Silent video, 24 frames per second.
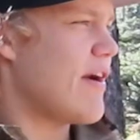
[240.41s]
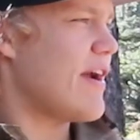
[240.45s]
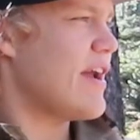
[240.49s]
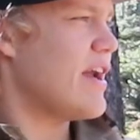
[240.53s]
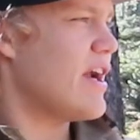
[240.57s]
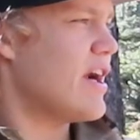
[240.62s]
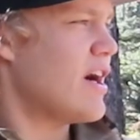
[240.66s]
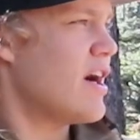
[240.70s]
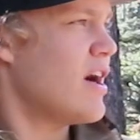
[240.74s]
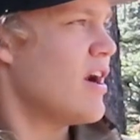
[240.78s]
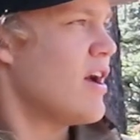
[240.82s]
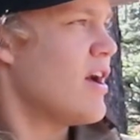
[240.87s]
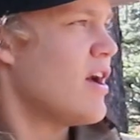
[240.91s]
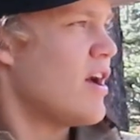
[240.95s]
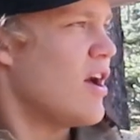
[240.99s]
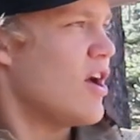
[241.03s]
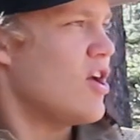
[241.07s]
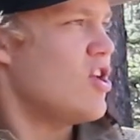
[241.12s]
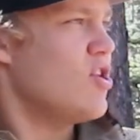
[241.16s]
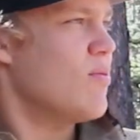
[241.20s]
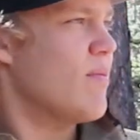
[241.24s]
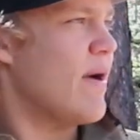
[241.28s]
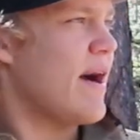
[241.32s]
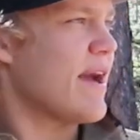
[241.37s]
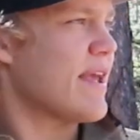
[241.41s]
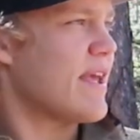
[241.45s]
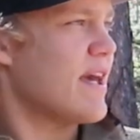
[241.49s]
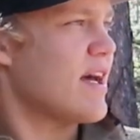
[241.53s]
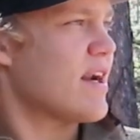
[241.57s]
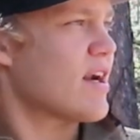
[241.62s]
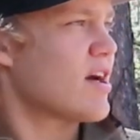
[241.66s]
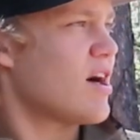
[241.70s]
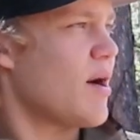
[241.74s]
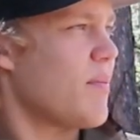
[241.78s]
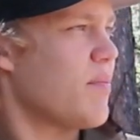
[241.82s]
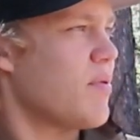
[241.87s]
right here, you might
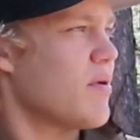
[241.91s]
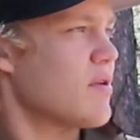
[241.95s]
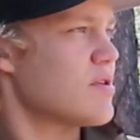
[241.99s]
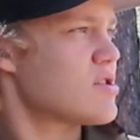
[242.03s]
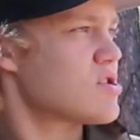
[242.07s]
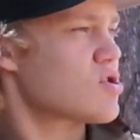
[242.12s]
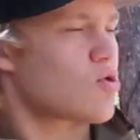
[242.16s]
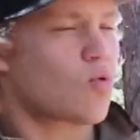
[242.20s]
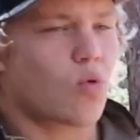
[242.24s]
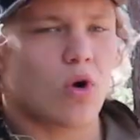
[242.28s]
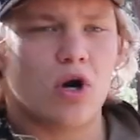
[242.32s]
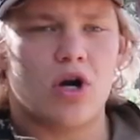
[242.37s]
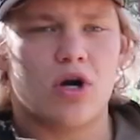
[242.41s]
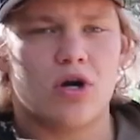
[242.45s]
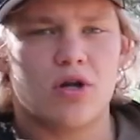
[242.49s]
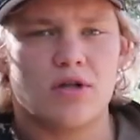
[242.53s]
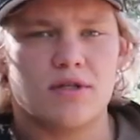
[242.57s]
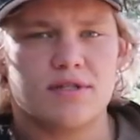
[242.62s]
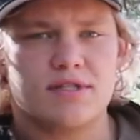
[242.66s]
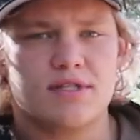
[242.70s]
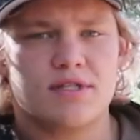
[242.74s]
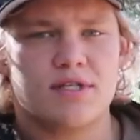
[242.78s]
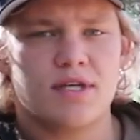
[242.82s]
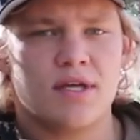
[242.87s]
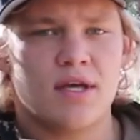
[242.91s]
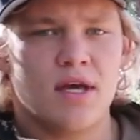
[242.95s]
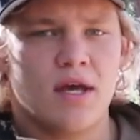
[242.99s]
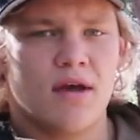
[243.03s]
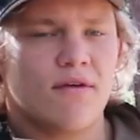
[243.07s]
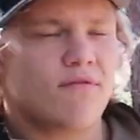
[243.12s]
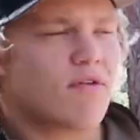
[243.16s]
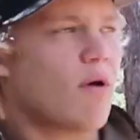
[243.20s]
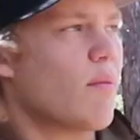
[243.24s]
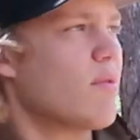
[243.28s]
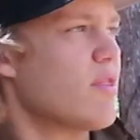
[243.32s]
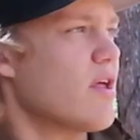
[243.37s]
get a couple of squirrels
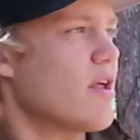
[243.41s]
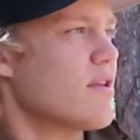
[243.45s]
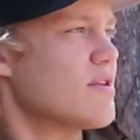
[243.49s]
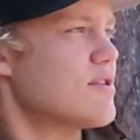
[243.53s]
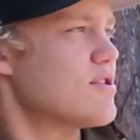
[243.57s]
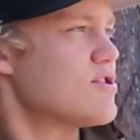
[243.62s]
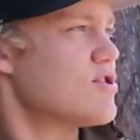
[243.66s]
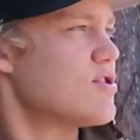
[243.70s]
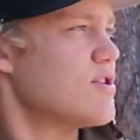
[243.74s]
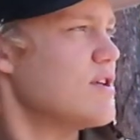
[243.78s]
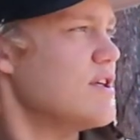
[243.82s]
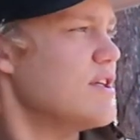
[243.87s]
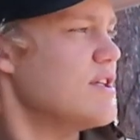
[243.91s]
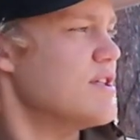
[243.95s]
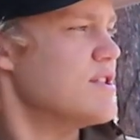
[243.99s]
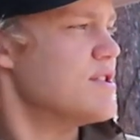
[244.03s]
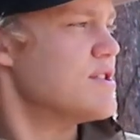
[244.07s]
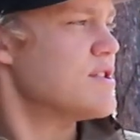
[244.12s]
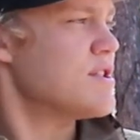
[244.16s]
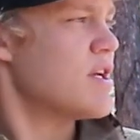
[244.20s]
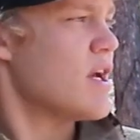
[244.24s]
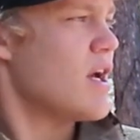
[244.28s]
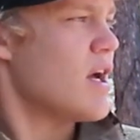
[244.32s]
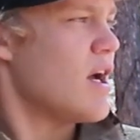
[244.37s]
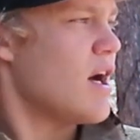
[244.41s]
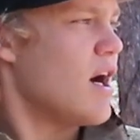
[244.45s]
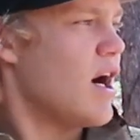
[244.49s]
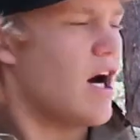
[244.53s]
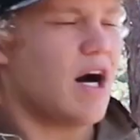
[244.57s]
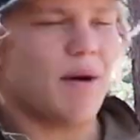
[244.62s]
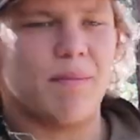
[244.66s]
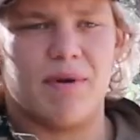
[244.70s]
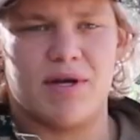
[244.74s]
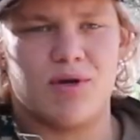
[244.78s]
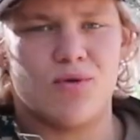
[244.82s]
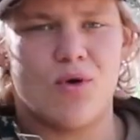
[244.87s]
from the other trees,
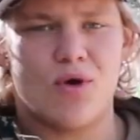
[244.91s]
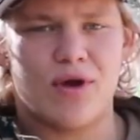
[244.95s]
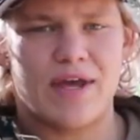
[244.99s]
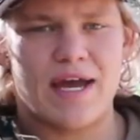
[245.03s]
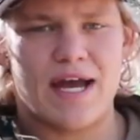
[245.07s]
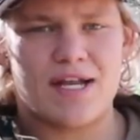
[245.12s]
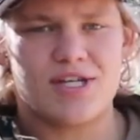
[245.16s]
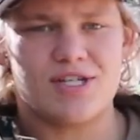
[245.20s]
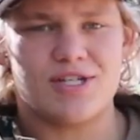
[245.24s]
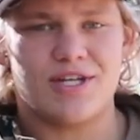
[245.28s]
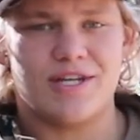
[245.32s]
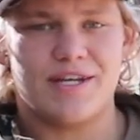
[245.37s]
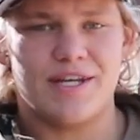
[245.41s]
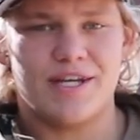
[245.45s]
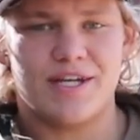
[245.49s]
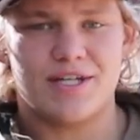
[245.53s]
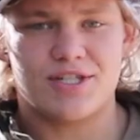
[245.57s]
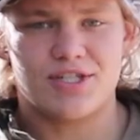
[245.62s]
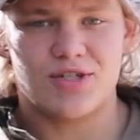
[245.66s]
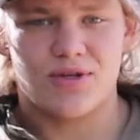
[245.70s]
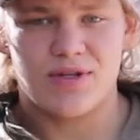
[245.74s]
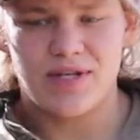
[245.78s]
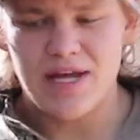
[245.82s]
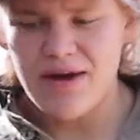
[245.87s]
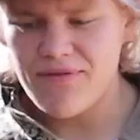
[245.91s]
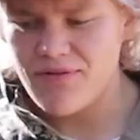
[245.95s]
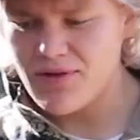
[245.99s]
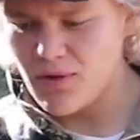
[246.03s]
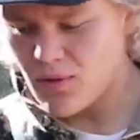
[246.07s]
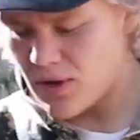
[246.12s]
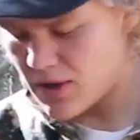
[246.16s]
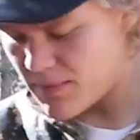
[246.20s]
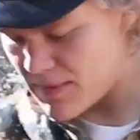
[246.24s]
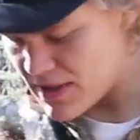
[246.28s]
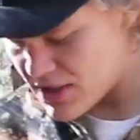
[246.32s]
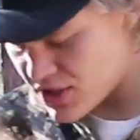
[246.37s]
but you won't catch any deer. So you definitely
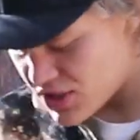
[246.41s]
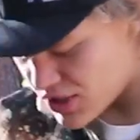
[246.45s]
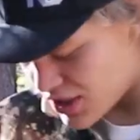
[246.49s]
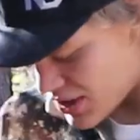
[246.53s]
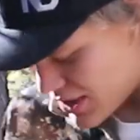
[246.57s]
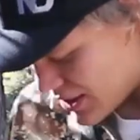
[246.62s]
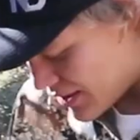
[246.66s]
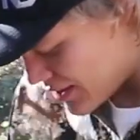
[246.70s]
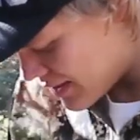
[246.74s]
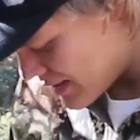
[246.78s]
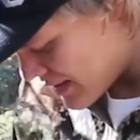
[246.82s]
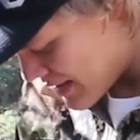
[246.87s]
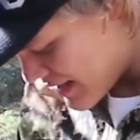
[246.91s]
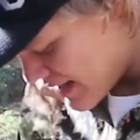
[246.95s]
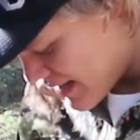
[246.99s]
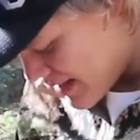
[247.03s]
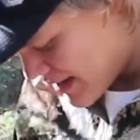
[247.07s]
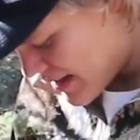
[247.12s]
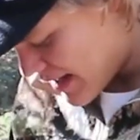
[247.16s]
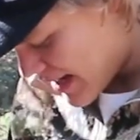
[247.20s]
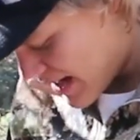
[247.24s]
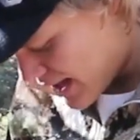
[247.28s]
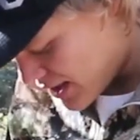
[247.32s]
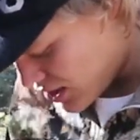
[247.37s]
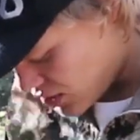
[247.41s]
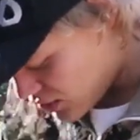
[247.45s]
want to make sure that